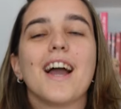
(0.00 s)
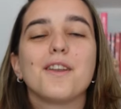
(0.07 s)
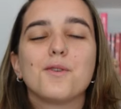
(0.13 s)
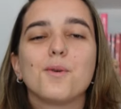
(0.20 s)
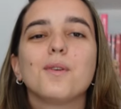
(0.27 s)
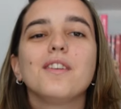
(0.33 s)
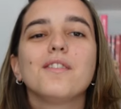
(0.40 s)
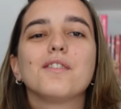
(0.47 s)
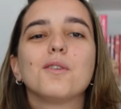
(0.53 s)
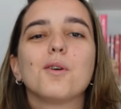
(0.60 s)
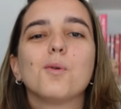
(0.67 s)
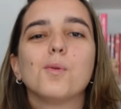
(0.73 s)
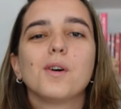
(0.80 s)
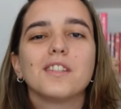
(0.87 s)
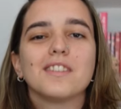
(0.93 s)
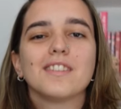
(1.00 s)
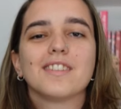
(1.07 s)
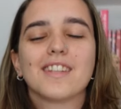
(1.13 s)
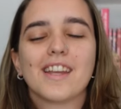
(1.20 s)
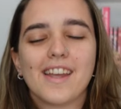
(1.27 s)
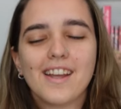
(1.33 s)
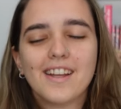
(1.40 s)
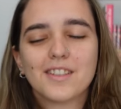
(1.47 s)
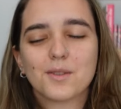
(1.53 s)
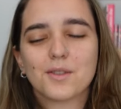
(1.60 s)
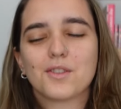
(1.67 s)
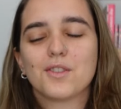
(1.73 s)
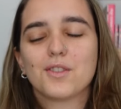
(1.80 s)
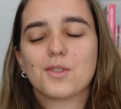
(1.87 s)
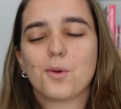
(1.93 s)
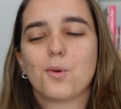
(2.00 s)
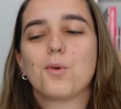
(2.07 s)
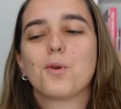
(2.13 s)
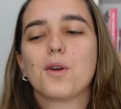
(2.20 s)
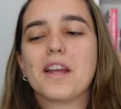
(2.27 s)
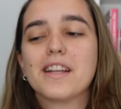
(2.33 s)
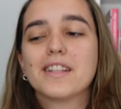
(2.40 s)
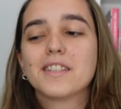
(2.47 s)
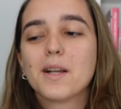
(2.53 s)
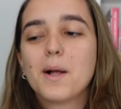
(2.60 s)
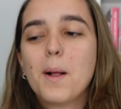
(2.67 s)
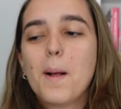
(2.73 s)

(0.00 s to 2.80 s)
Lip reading: I don't even know what to say because it was just so great.